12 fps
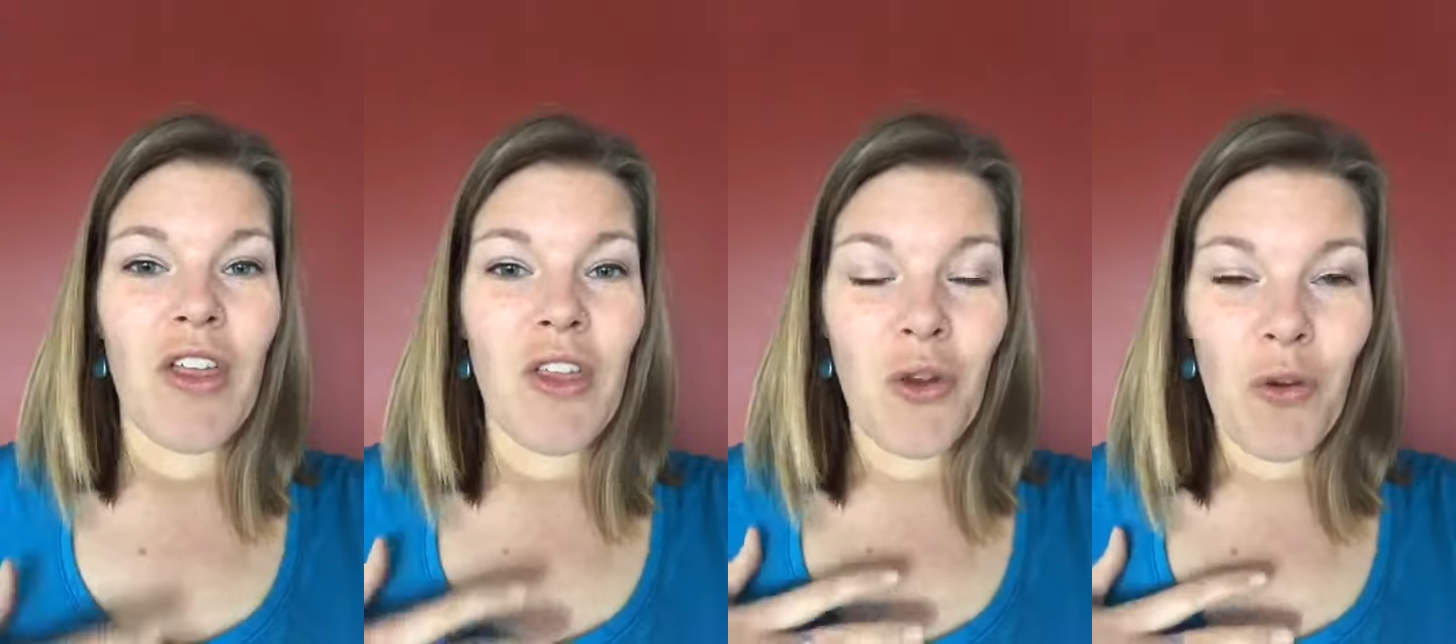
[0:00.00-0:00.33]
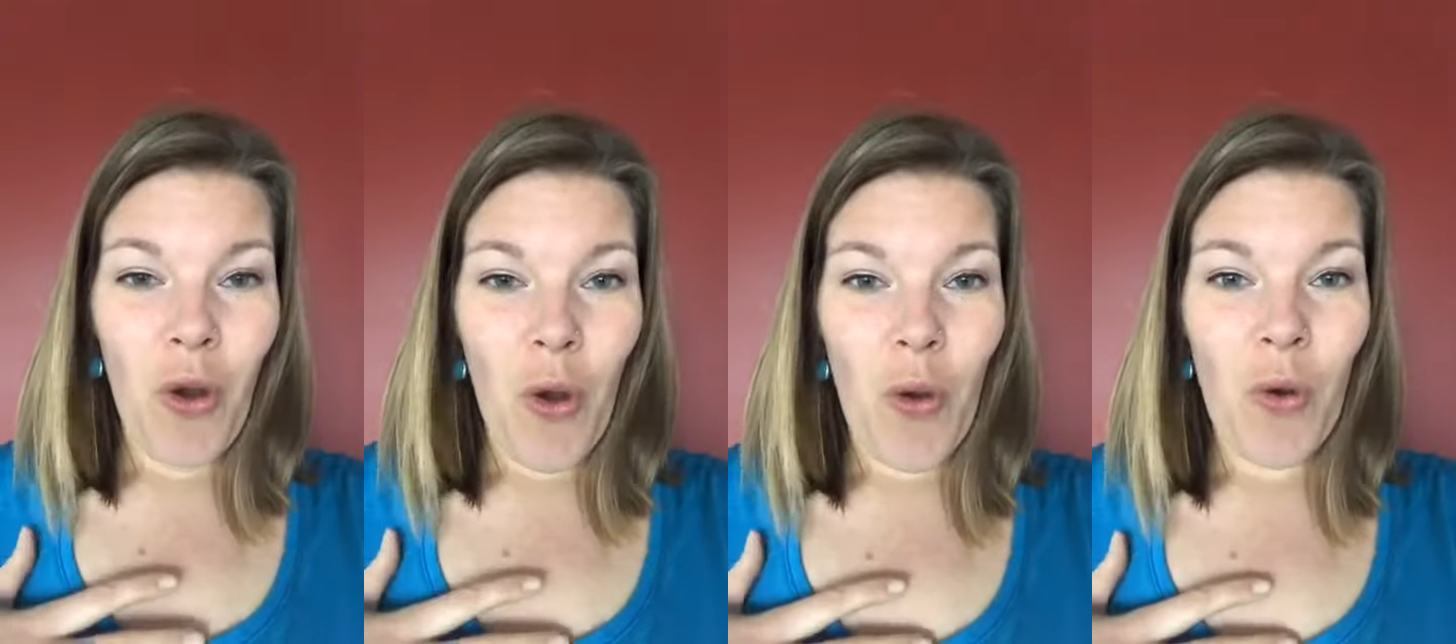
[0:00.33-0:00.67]
your
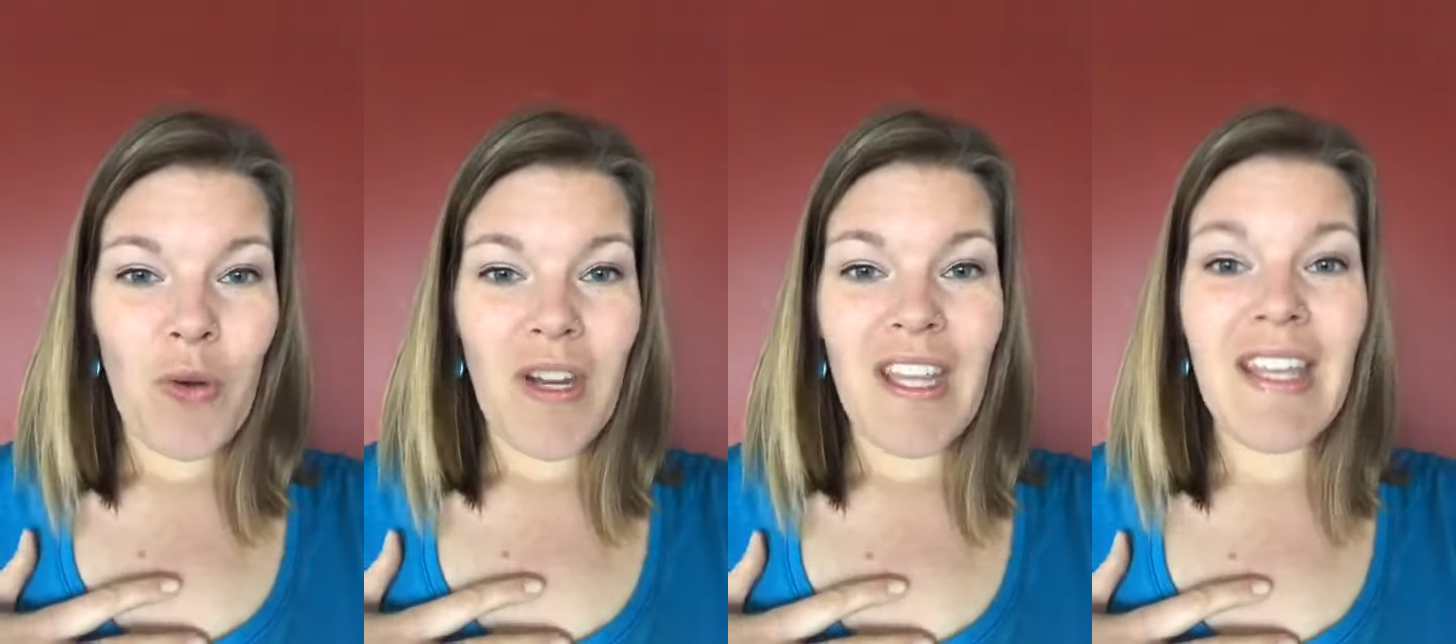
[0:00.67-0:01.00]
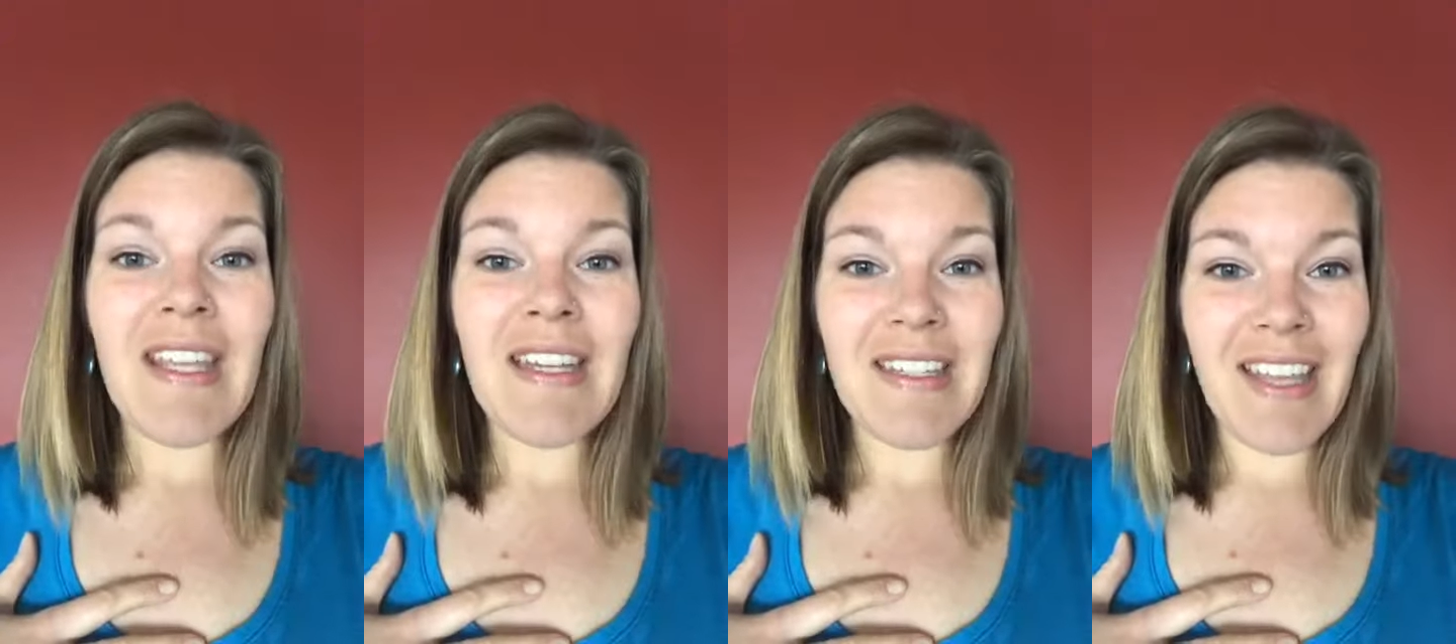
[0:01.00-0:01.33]
own
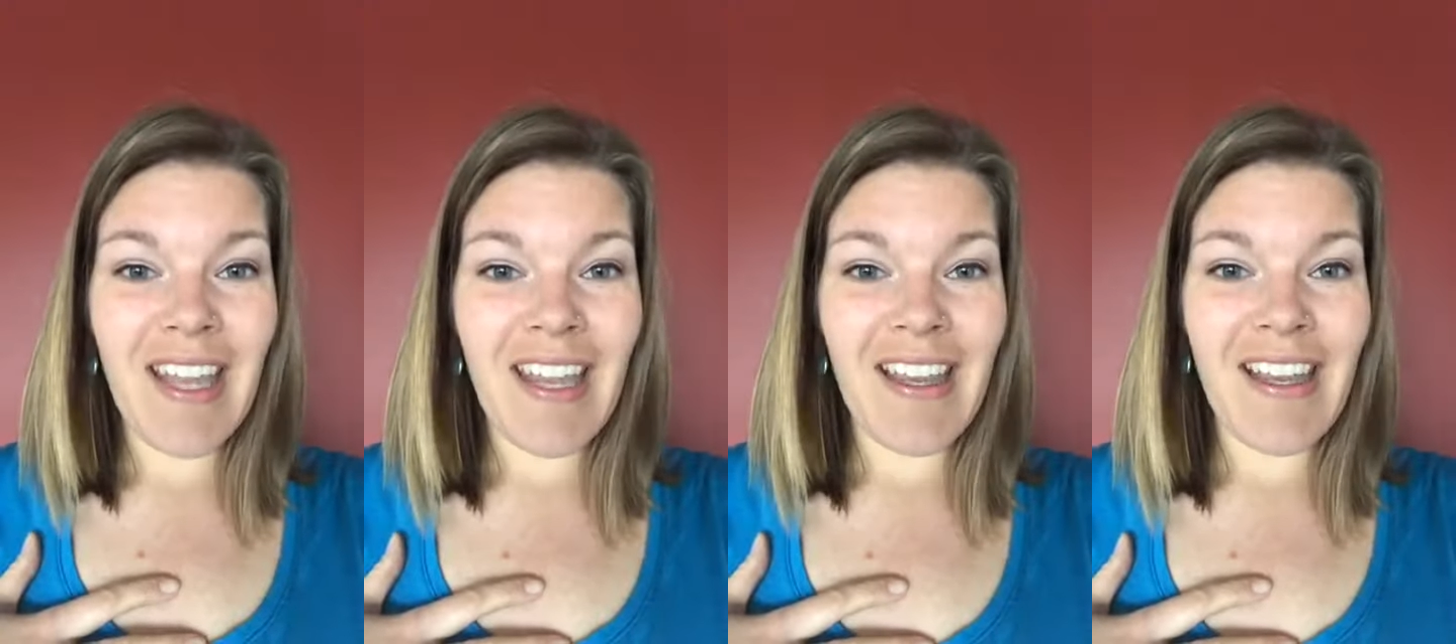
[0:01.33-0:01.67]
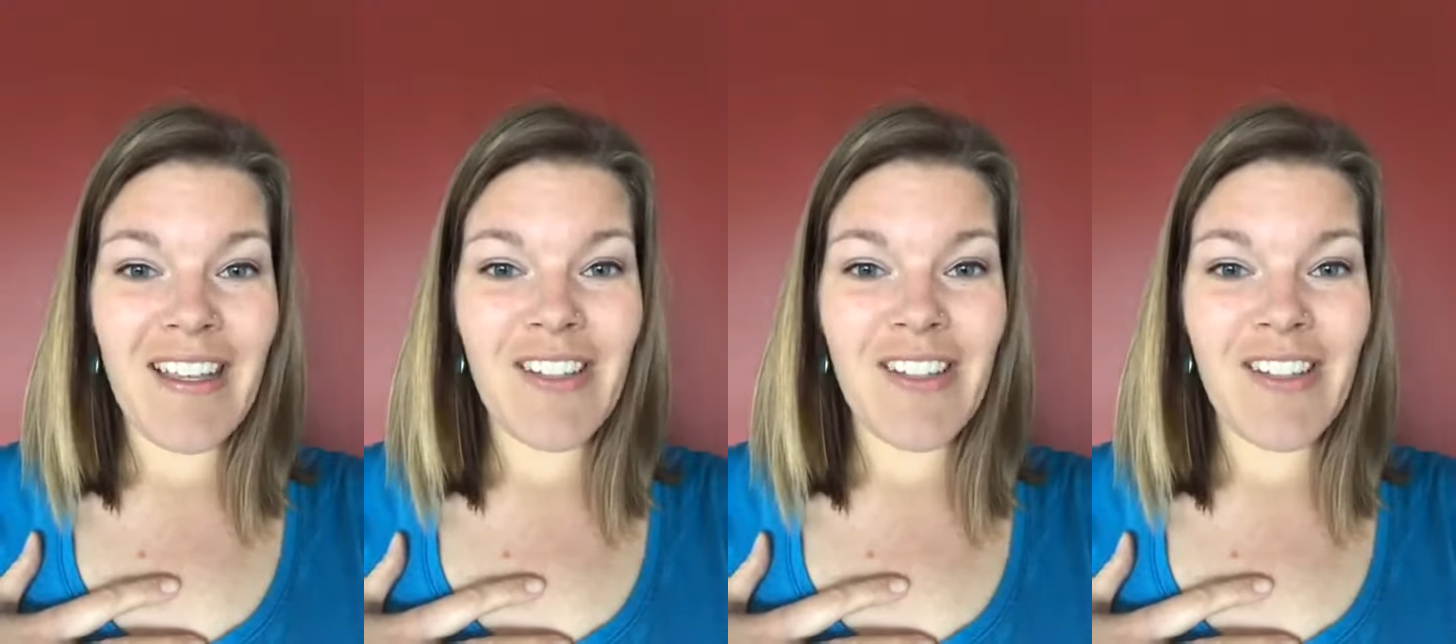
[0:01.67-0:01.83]
healing